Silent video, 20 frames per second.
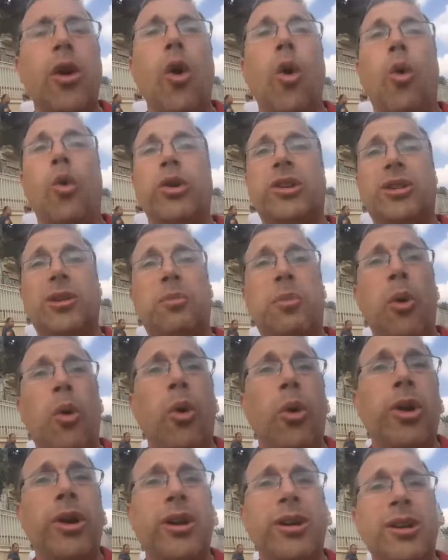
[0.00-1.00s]
or
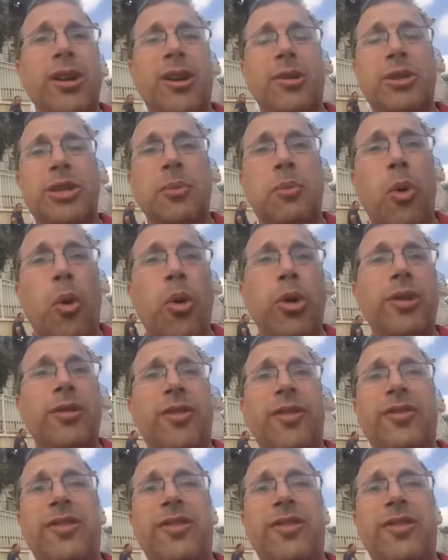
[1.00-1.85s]
supportive of